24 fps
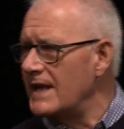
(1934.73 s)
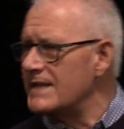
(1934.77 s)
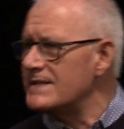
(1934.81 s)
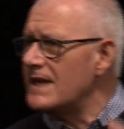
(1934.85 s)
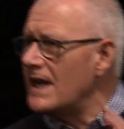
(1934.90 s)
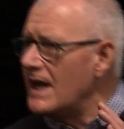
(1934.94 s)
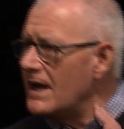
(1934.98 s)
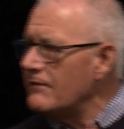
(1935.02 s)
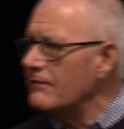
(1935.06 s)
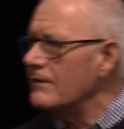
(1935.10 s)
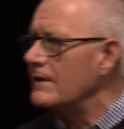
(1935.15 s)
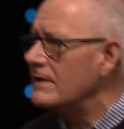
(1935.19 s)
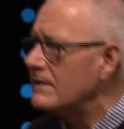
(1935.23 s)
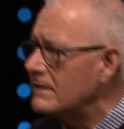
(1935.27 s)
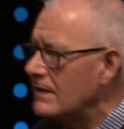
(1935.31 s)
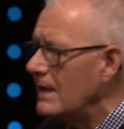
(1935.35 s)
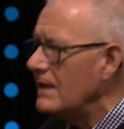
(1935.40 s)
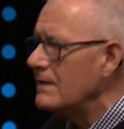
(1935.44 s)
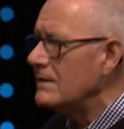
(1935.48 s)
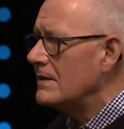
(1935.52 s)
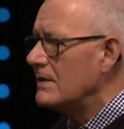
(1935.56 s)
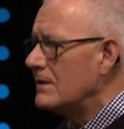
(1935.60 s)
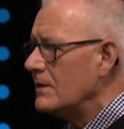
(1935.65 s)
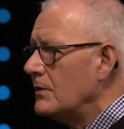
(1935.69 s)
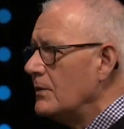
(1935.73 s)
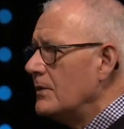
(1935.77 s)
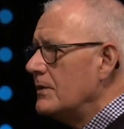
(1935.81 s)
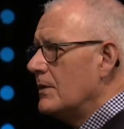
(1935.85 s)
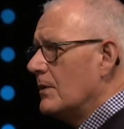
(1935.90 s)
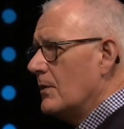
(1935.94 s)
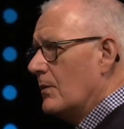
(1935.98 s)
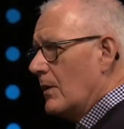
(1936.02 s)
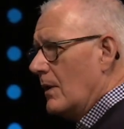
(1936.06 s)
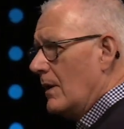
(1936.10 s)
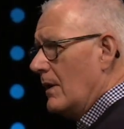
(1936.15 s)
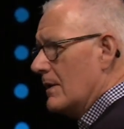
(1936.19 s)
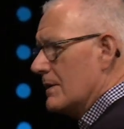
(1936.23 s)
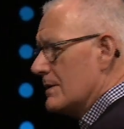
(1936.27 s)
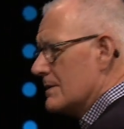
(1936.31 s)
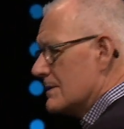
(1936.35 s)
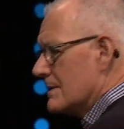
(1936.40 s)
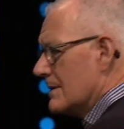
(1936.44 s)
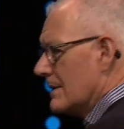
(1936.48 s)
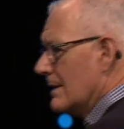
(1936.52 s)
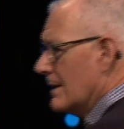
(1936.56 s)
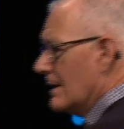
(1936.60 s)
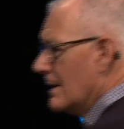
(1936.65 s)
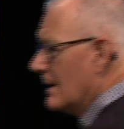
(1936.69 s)
It has everything to do with your
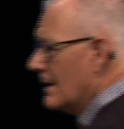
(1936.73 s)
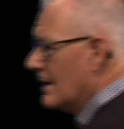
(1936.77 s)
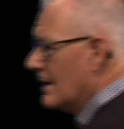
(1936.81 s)
words